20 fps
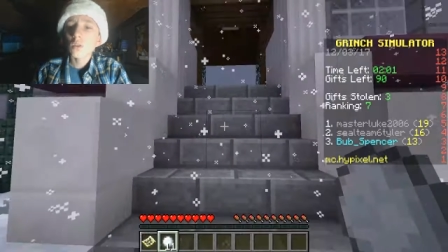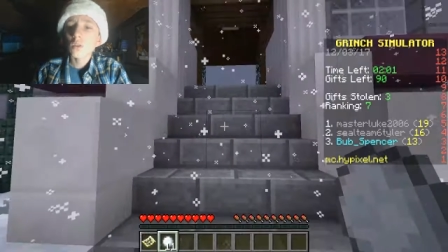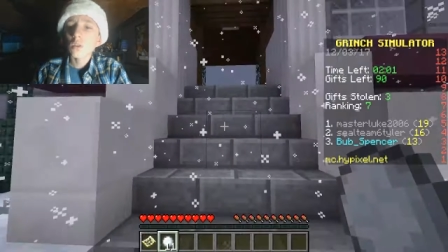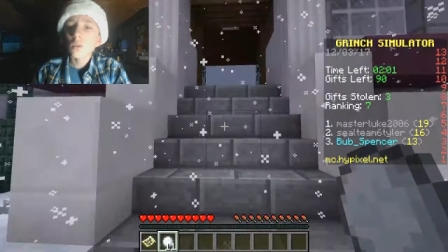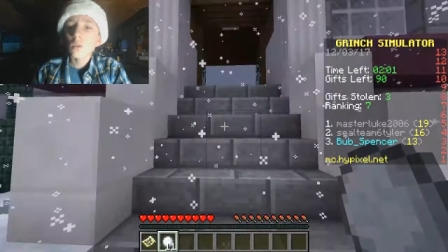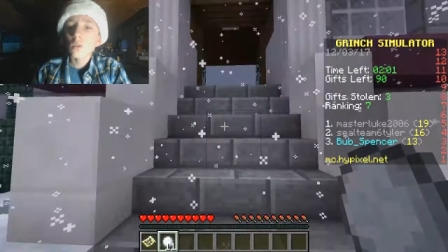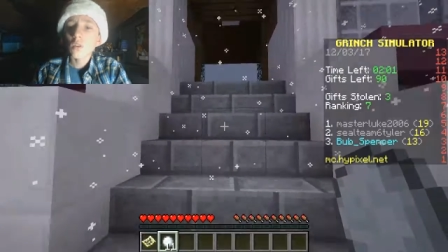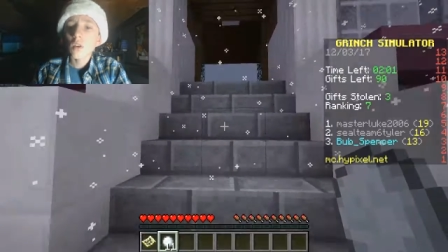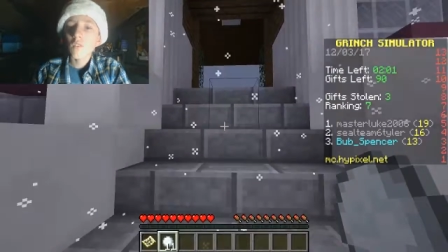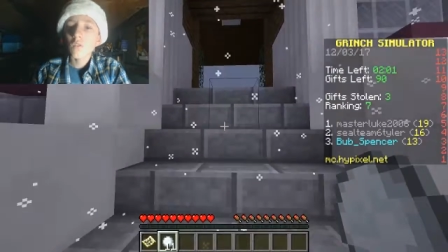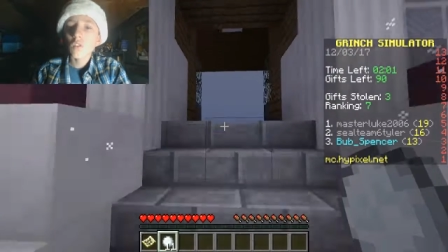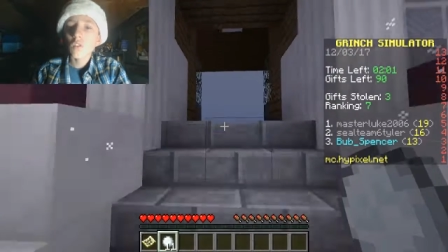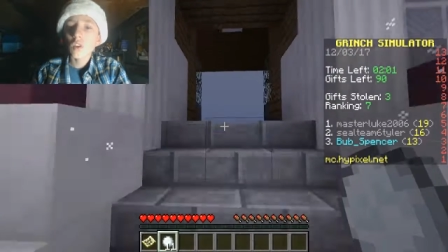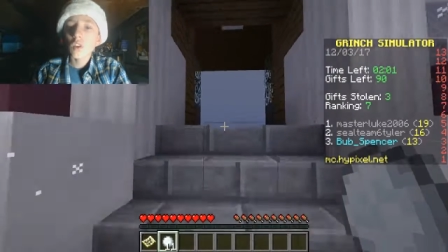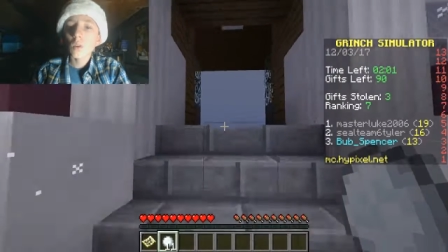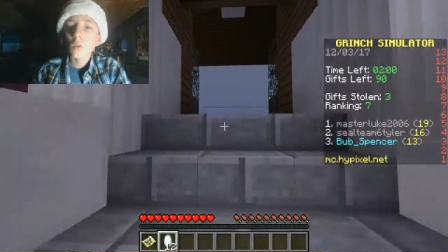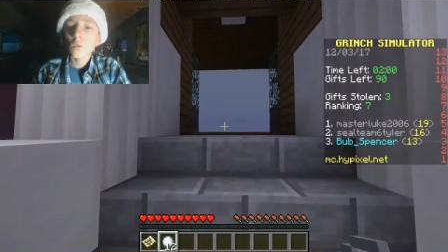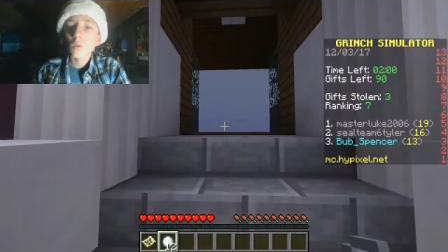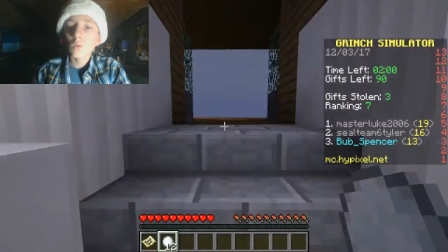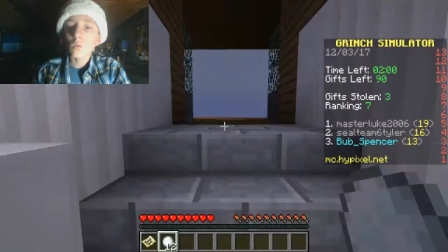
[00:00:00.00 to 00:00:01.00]
so
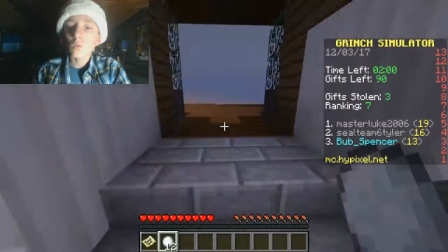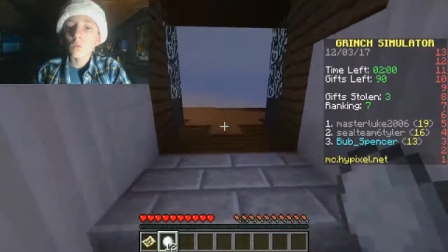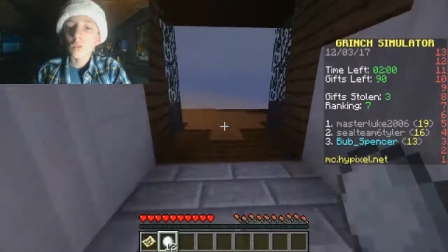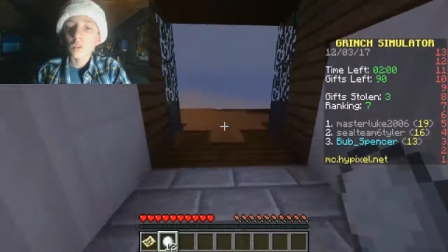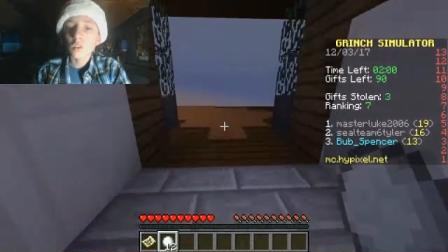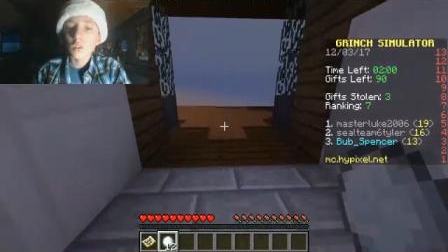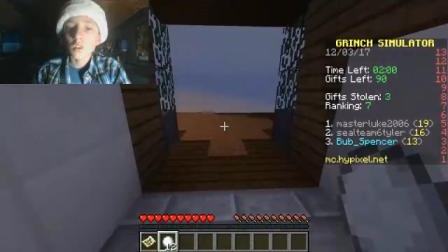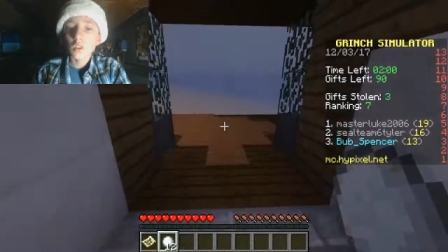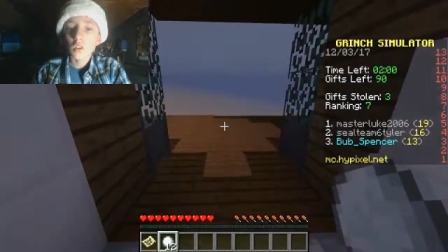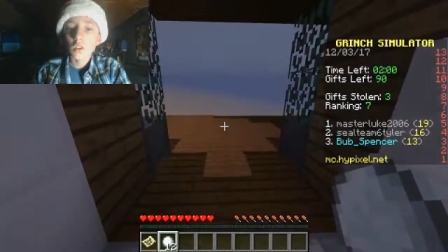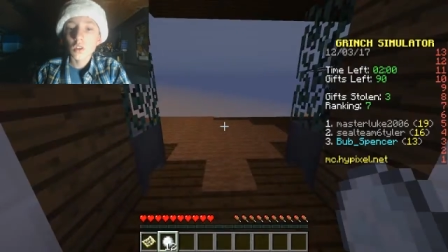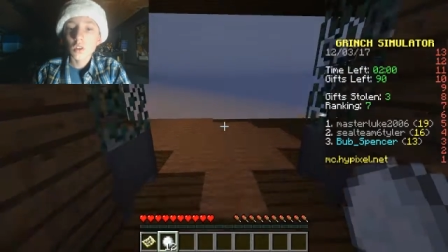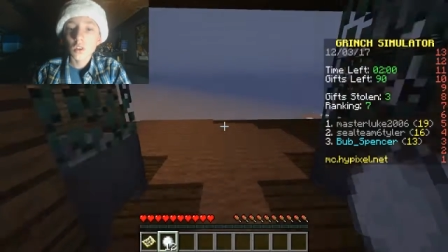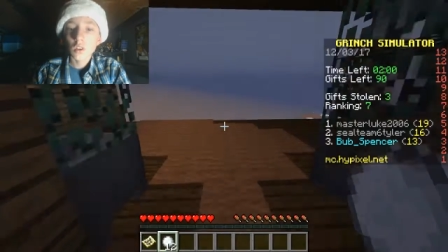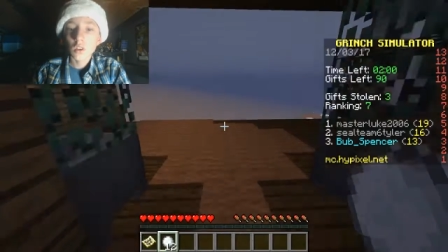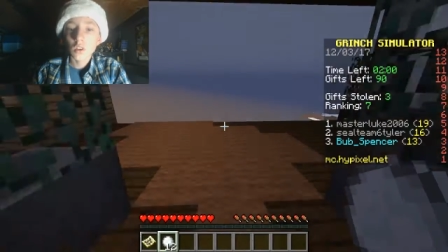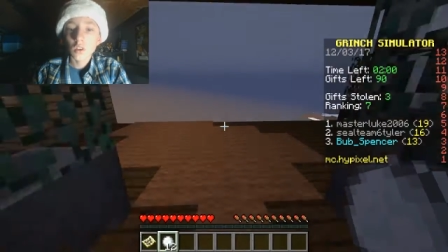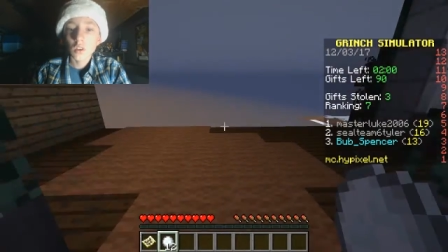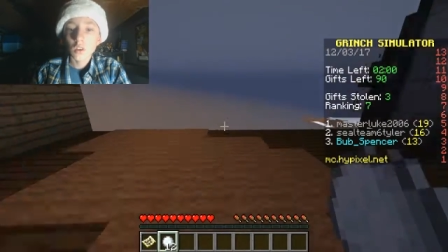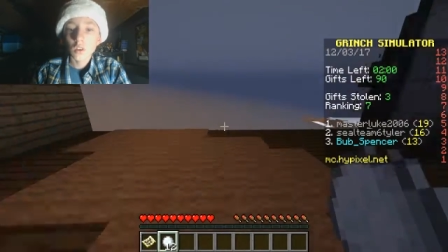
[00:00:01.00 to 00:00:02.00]
confused.
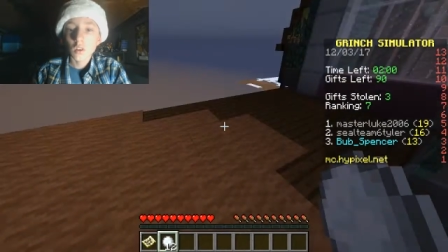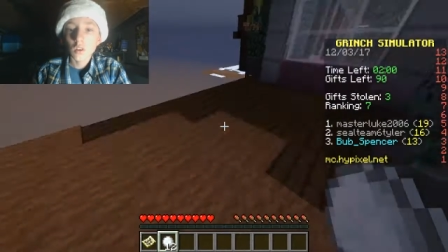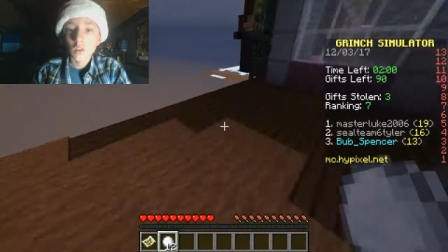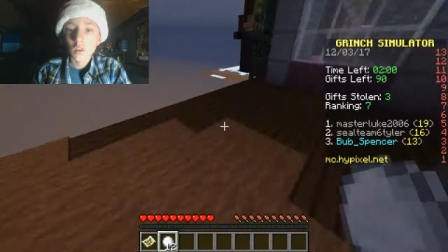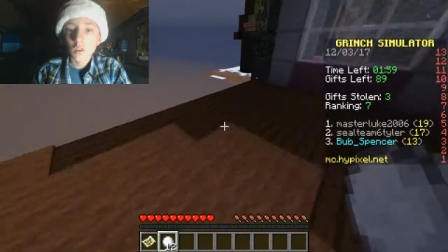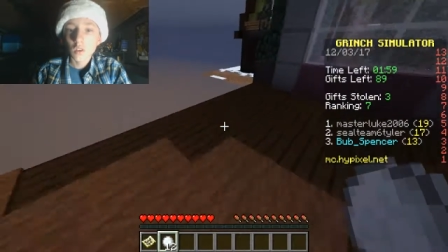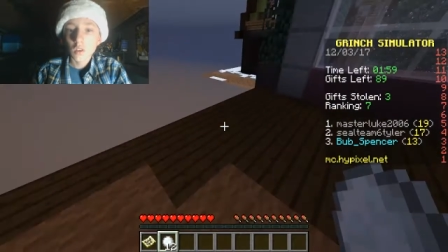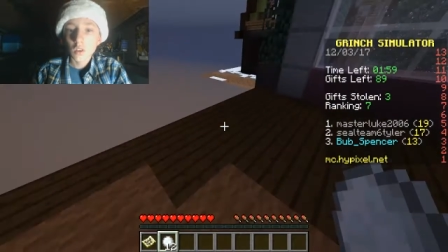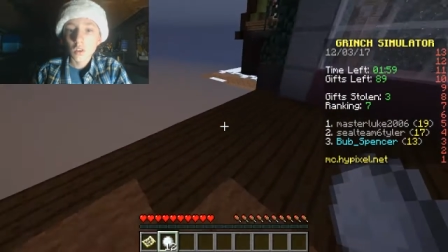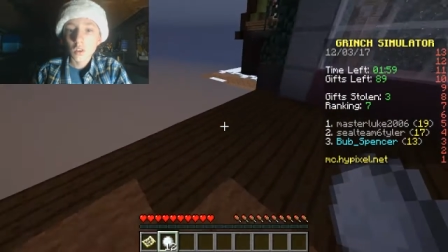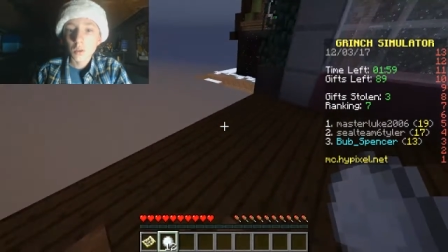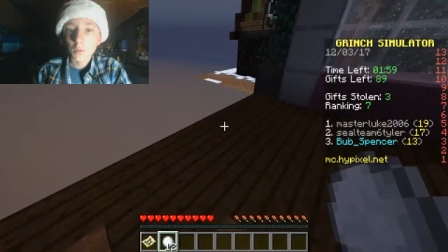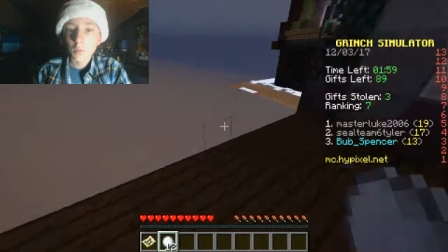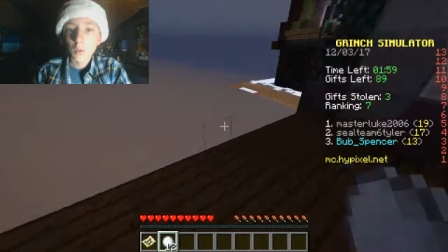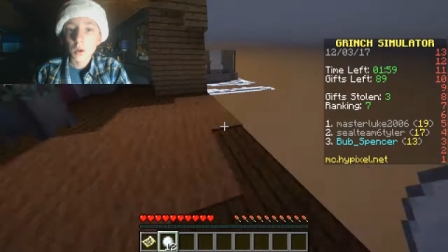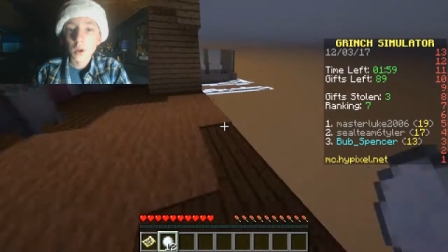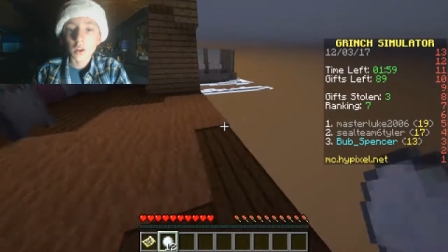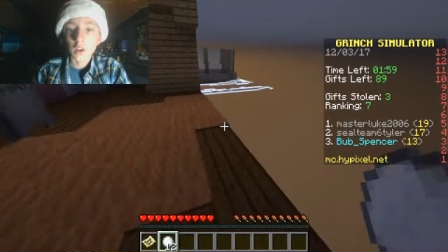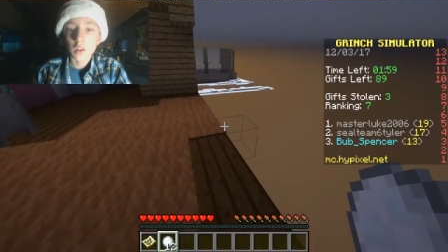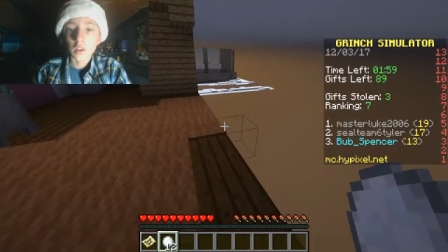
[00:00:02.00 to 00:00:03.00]
Come
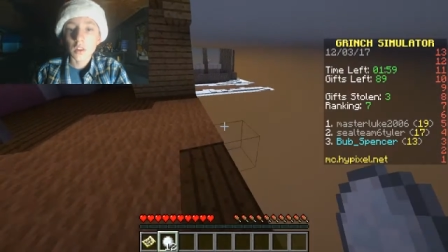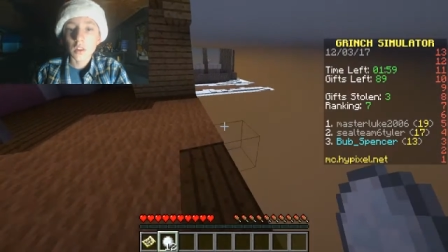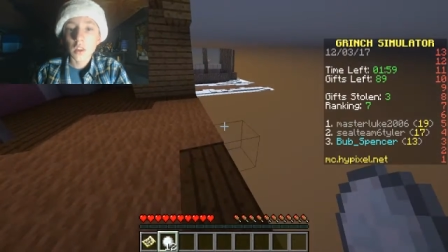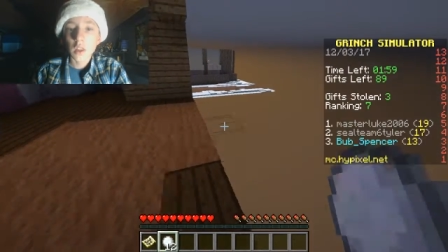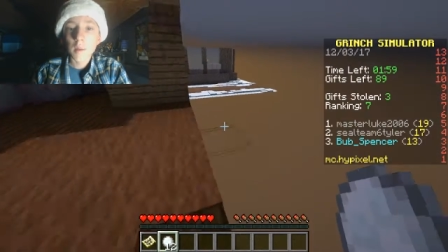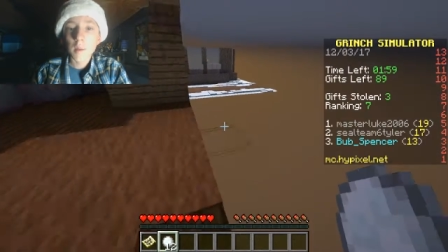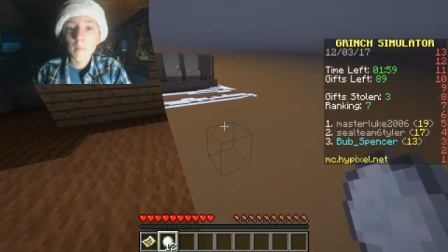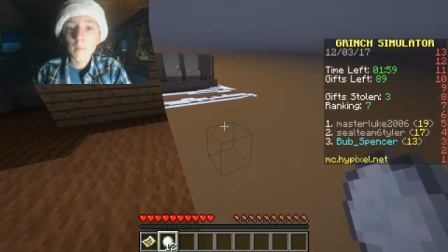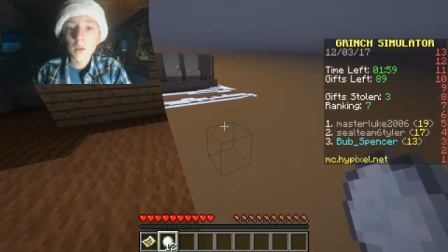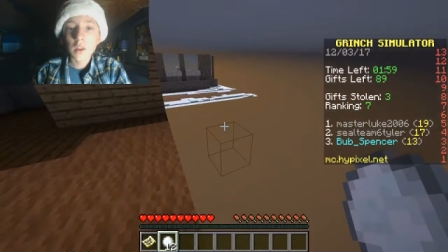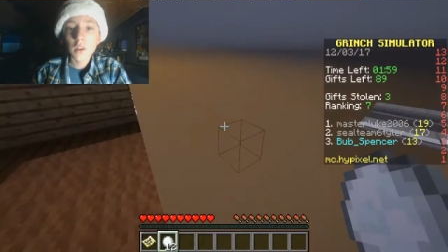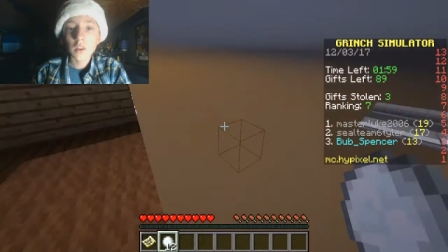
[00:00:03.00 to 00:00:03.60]
on, let me